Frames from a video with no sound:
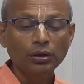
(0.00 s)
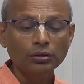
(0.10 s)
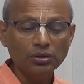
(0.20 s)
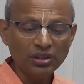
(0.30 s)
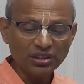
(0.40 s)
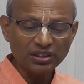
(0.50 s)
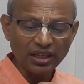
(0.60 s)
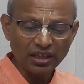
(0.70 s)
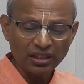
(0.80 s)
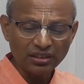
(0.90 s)
So this
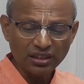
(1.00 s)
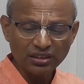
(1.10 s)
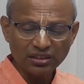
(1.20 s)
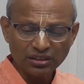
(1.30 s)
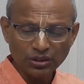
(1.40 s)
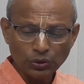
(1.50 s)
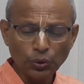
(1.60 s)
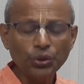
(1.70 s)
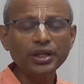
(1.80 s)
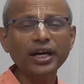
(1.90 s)

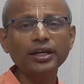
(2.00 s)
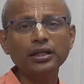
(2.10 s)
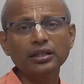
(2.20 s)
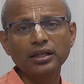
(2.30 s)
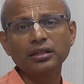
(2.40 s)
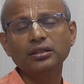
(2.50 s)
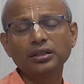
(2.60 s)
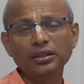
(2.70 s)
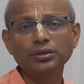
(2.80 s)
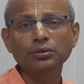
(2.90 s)
story I
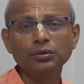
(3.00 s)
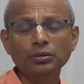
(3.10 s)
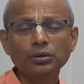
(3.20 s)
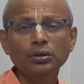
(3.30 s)
narrated you